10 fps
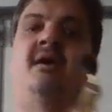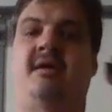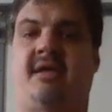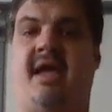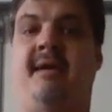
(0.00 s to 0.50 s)

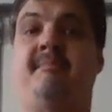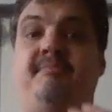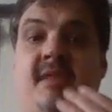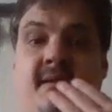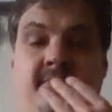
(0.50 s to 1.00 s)
okay,
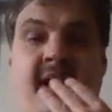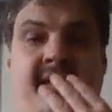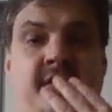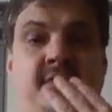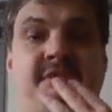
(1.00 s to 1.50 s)

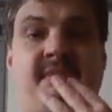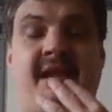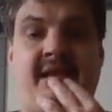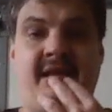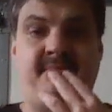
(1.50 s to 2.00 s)
by using my
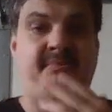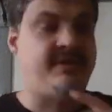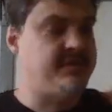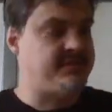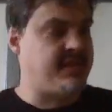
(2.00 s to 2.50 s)
lip
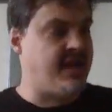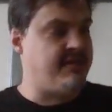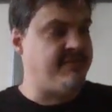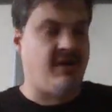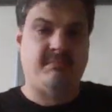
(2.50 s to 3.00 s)
to kind
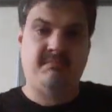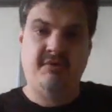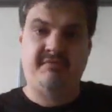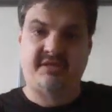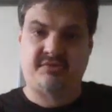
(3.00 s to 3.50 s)
of help
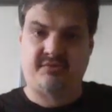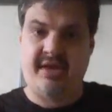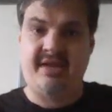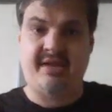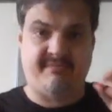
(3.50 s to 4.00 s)
move this
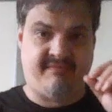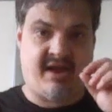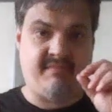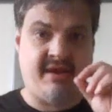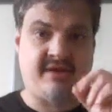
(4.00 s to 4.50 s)
reed and
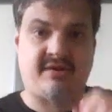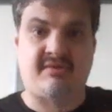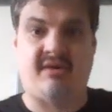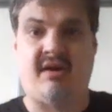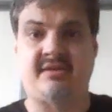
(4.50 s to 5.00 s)
vibrate it
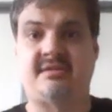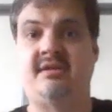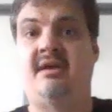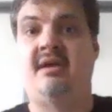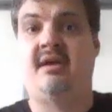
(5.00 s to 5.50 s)
across,
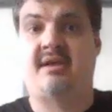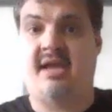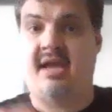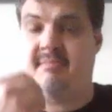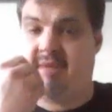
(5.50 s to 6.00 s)

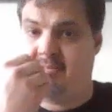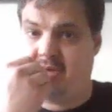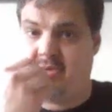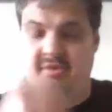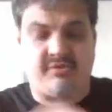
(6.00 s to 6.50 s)
okay, by
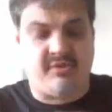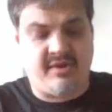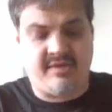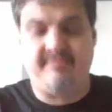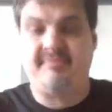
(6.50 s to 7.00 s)
blowing through
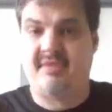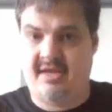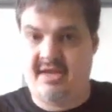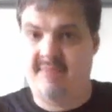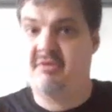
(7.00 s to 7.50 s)
it
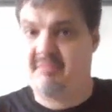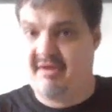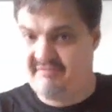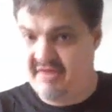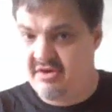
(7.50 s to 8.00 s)
and then moving my
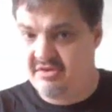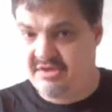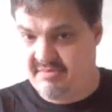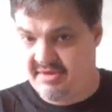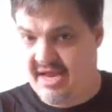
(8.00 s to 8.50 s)
fingers
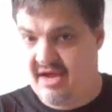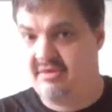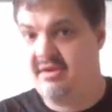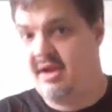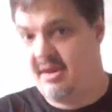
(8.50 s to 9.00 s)
up and
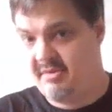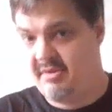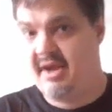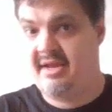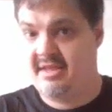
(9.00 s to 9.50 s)
down, I'm
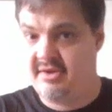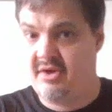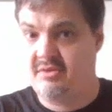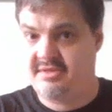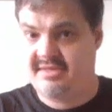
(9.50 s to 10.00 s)
creating the
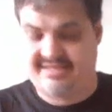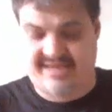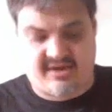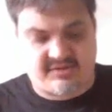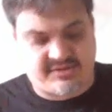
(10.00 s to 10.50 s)
notes and the
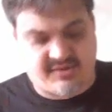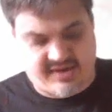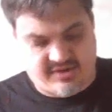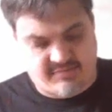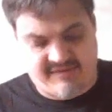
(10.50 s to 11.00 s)
sound. So I
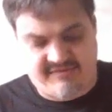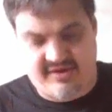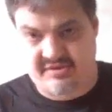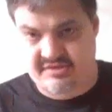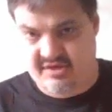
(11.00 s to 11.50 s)
learn my
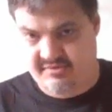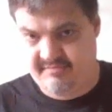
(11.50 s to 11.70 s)
fingers go.